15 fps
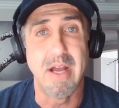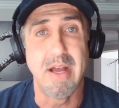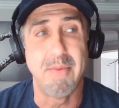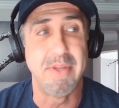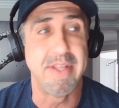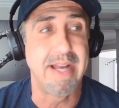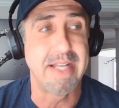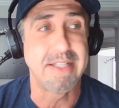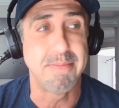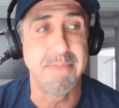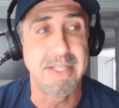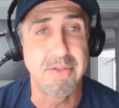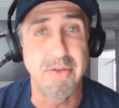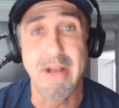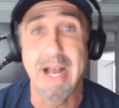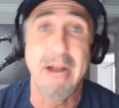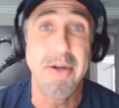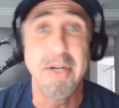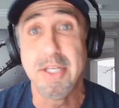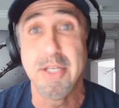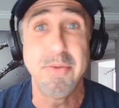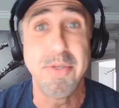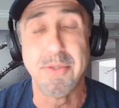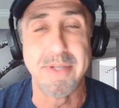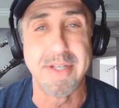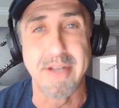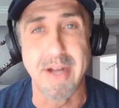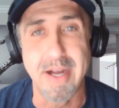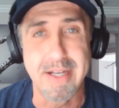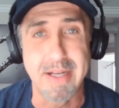When they asked me, so how are you doing,
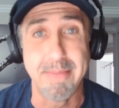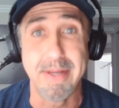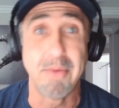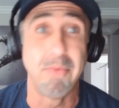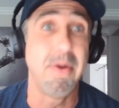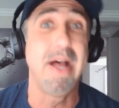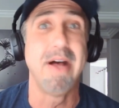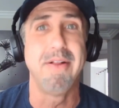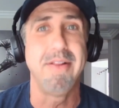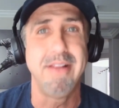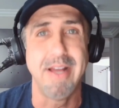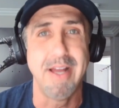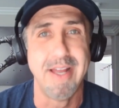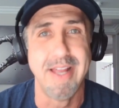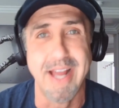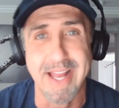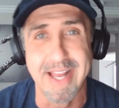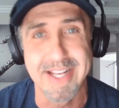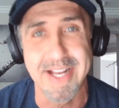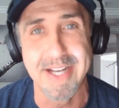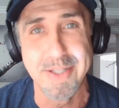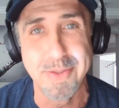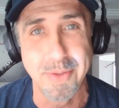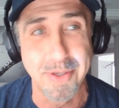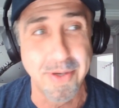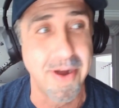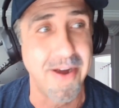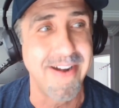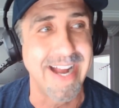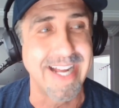doc? I'm like, well, I got into a
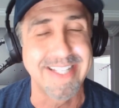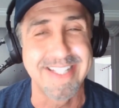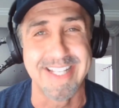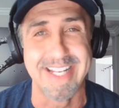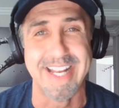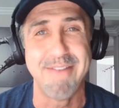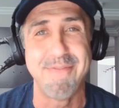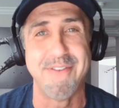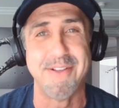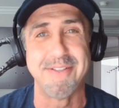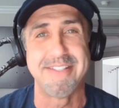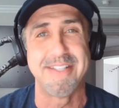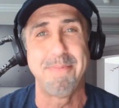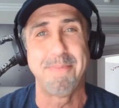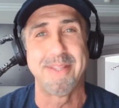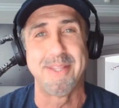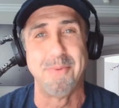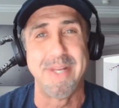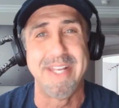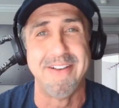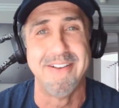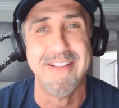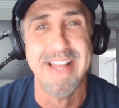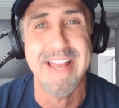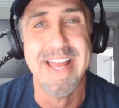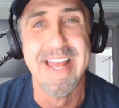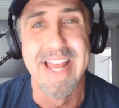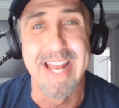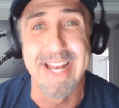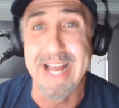car accident, fell asleep at the wheel.
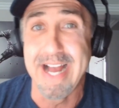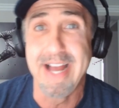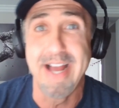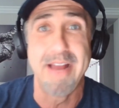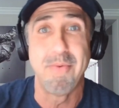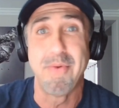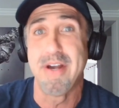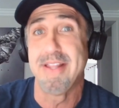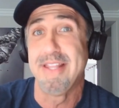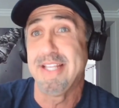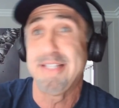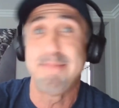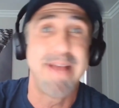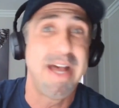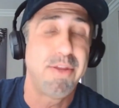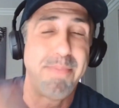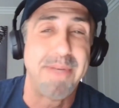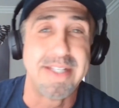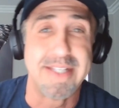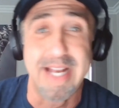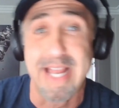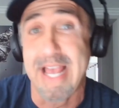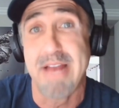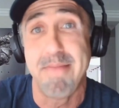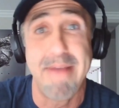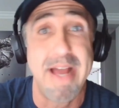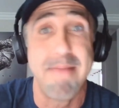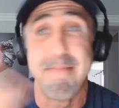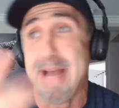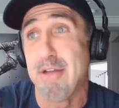Now I wear this mouthpiece, and I had
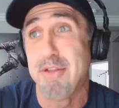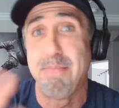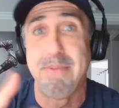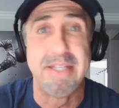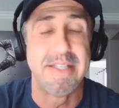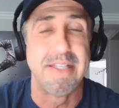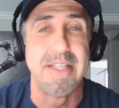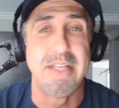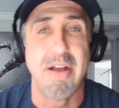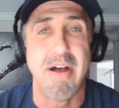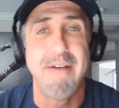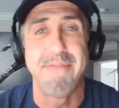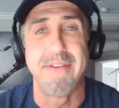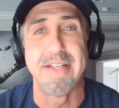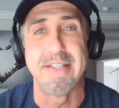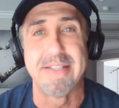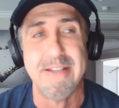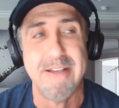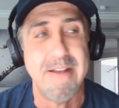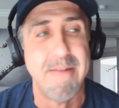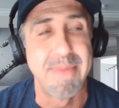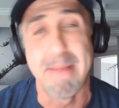my mouthpiece in the office.